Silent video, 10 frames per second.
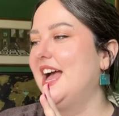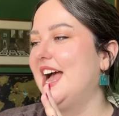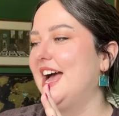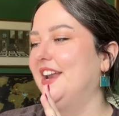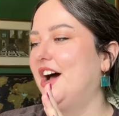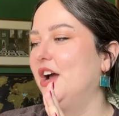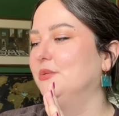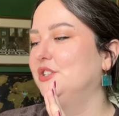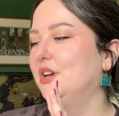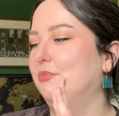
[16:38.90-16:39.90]
And I
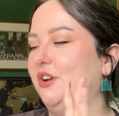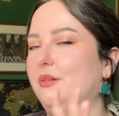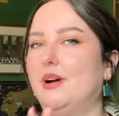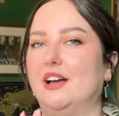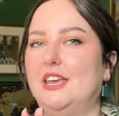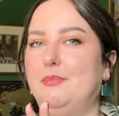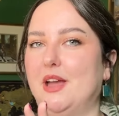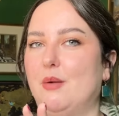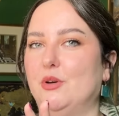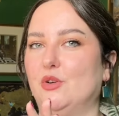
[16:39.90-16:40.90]
was doing pretty well keeping
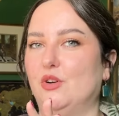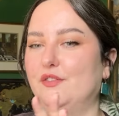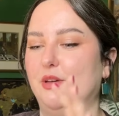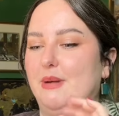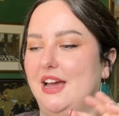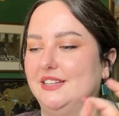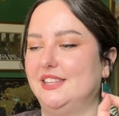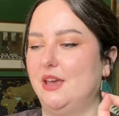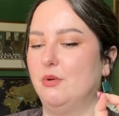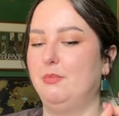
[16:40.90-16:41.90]
up with all of them as
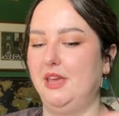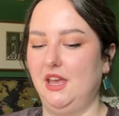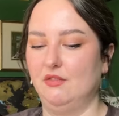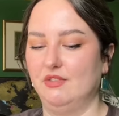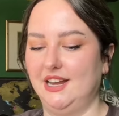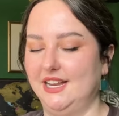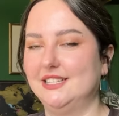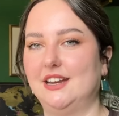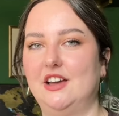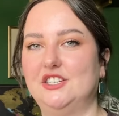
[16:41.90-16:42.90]
they were being
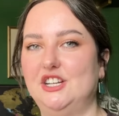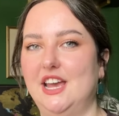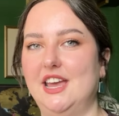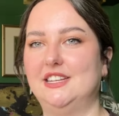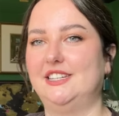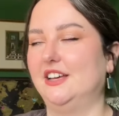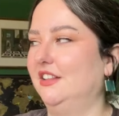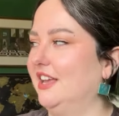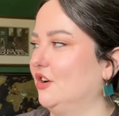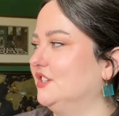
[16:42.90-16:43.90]
released last year
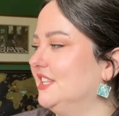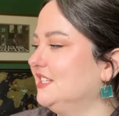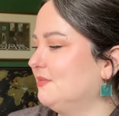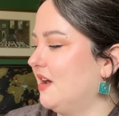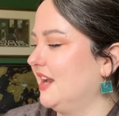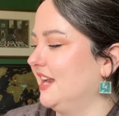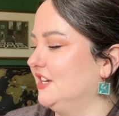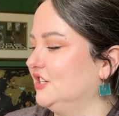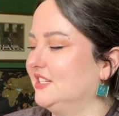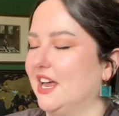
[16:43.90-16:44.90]
until it got to this one, and it
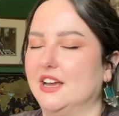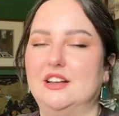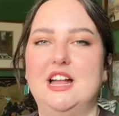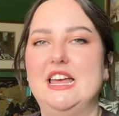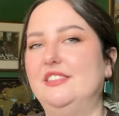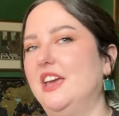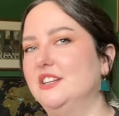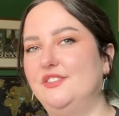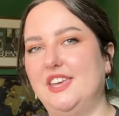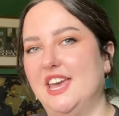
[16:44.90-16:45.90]
just like the
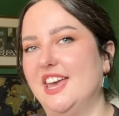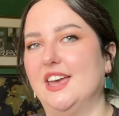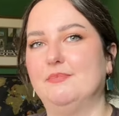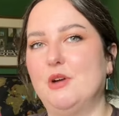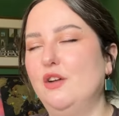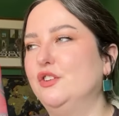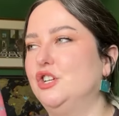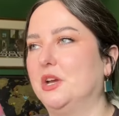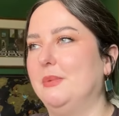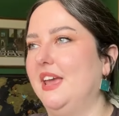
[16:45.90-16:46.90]
end of the year
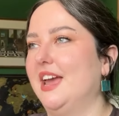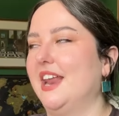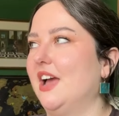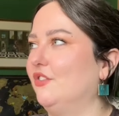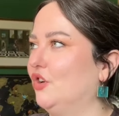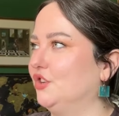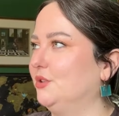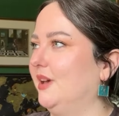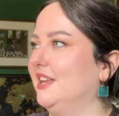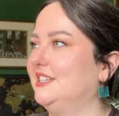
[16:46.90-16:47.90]
overtook me and I haven't got
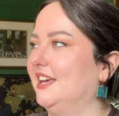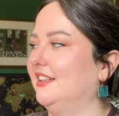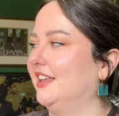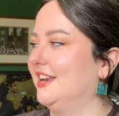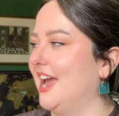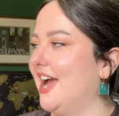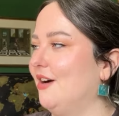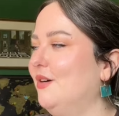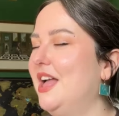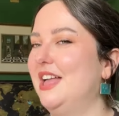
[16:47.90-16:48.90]
to it until
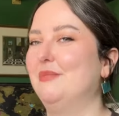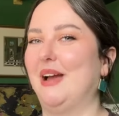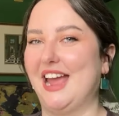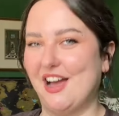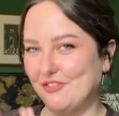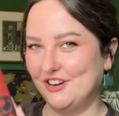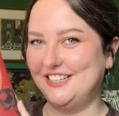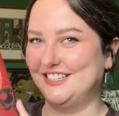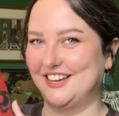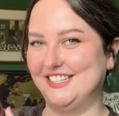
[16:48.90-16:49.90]
now. But I have already
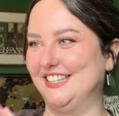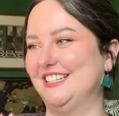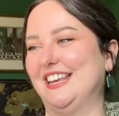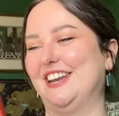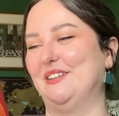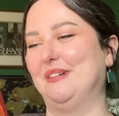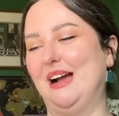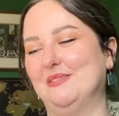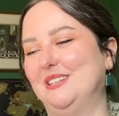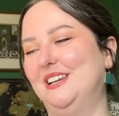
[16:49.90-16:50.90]
started this and I'm
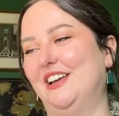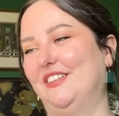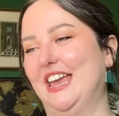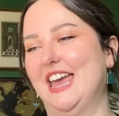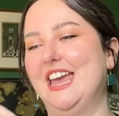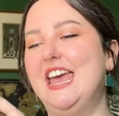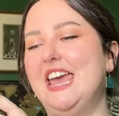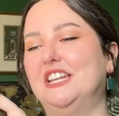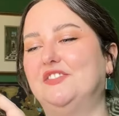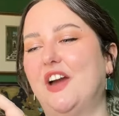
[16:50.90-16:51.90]
absolutely loving it.
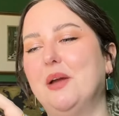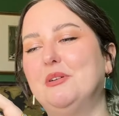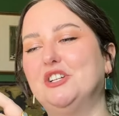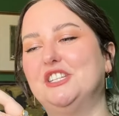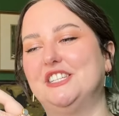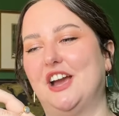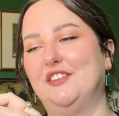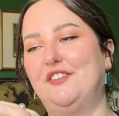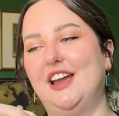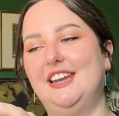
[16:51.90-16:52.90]
It's very much
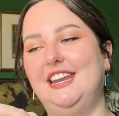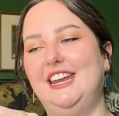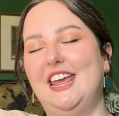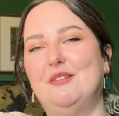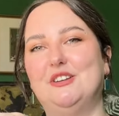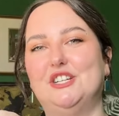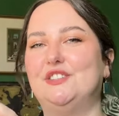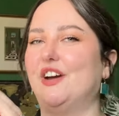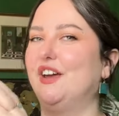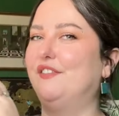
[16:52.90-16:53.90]
sci-fi leaning, which is
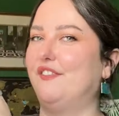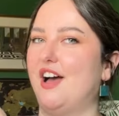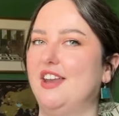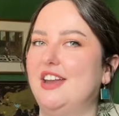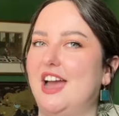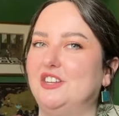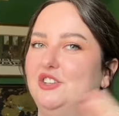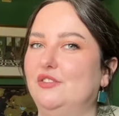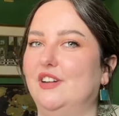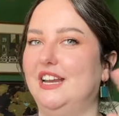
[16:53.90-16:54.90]
very fun. I
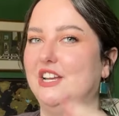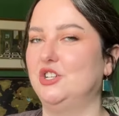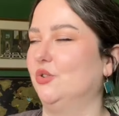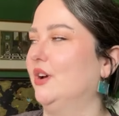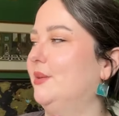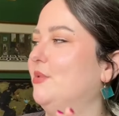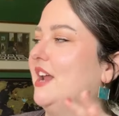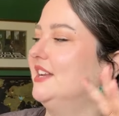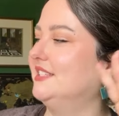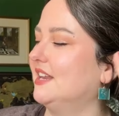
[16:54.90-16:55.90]
do really enjoy
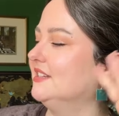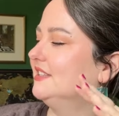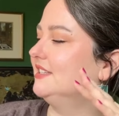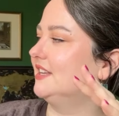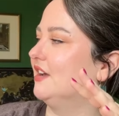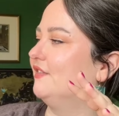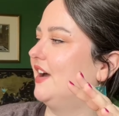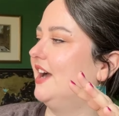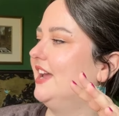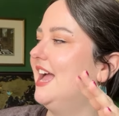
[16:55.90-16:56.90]
Brandon Sanderson
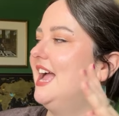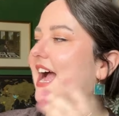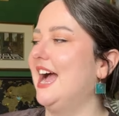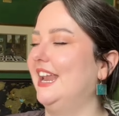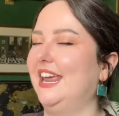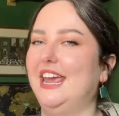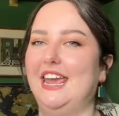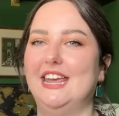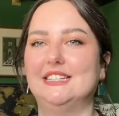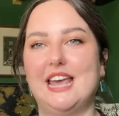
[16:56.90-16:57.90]
sci-fi, and it
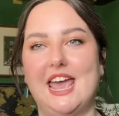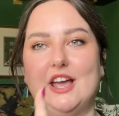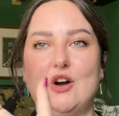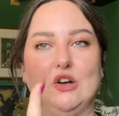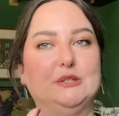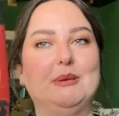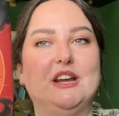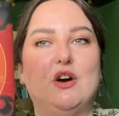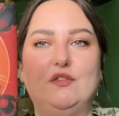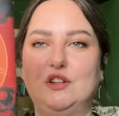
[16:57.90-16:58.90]
is a cosmic
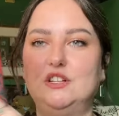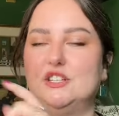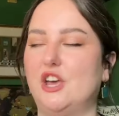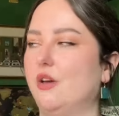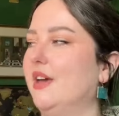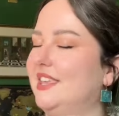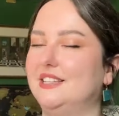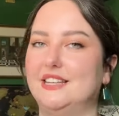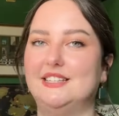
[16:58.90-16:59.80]
novel. So this is